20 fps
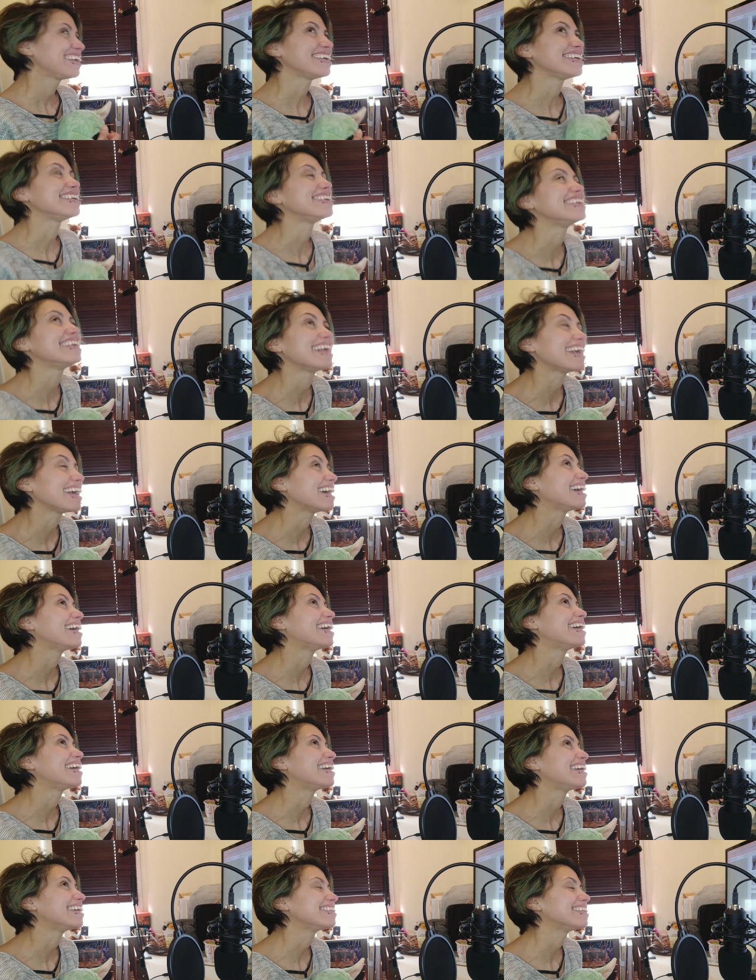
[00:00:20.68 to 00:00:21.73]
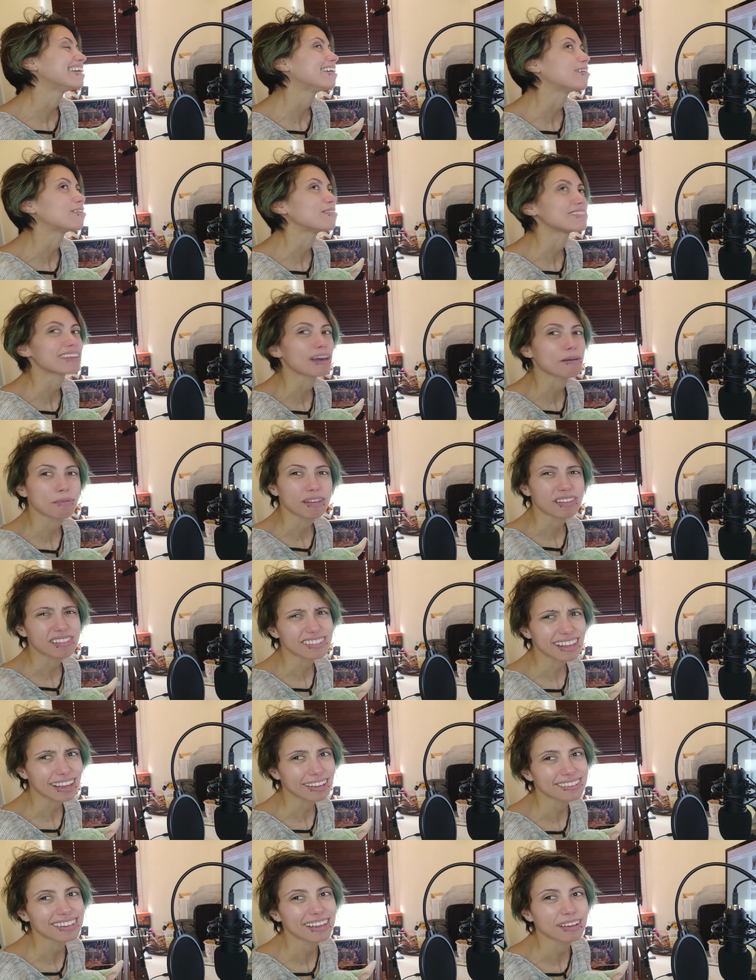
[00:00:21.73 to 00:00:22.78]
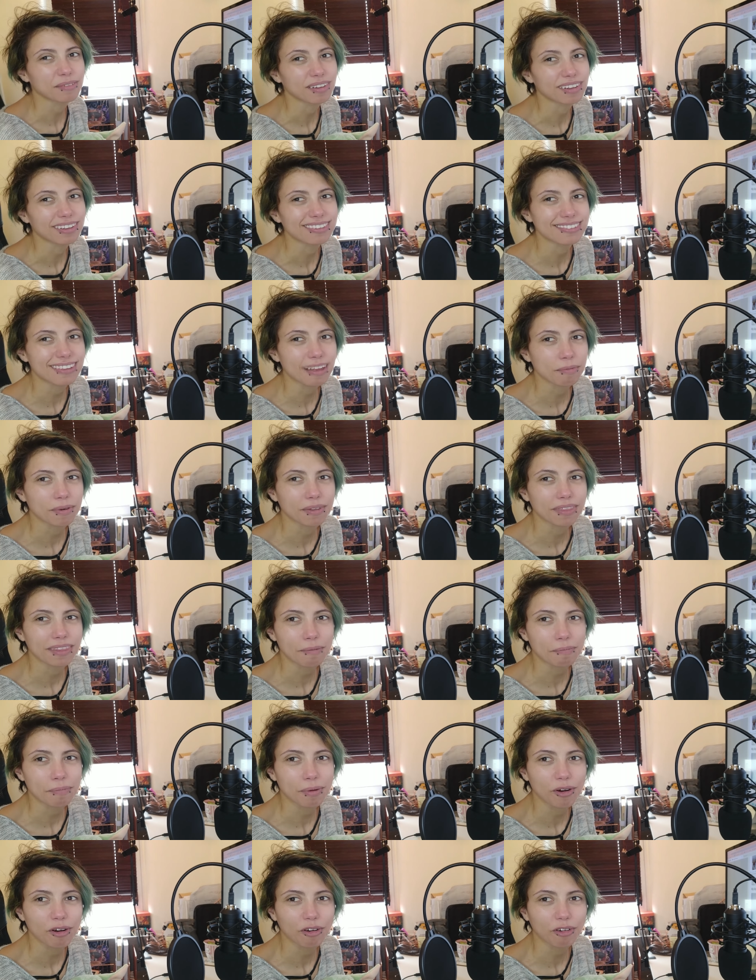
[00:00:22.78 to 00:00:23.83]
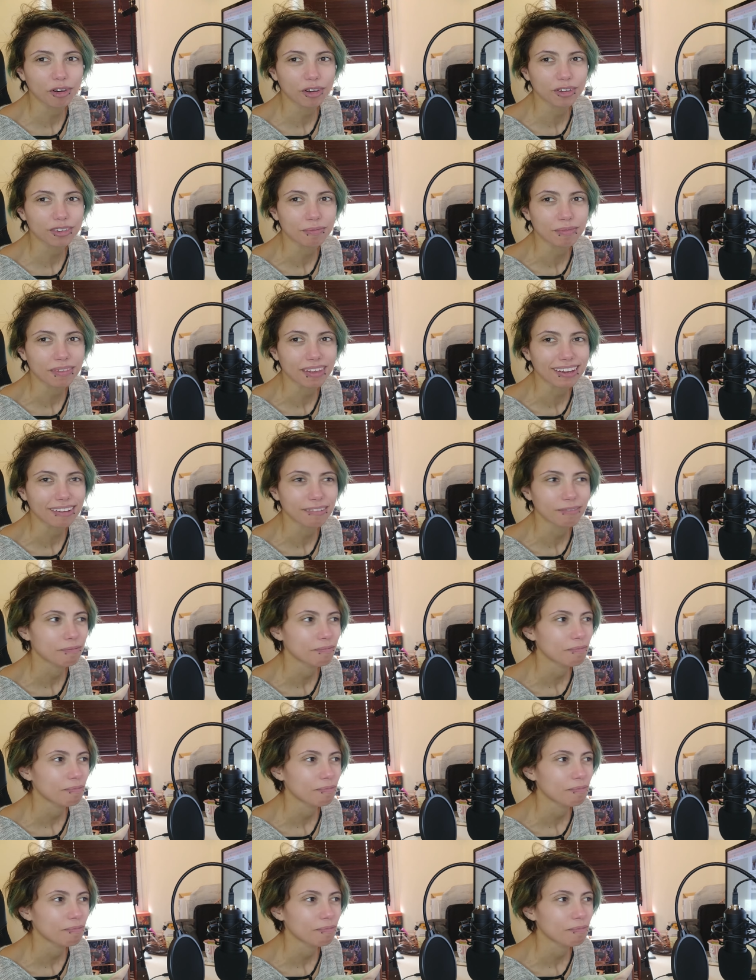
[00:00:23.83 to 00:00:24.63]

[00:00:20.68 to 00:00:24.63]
Yeah, that always happens. Like, say when you step on their paw or something.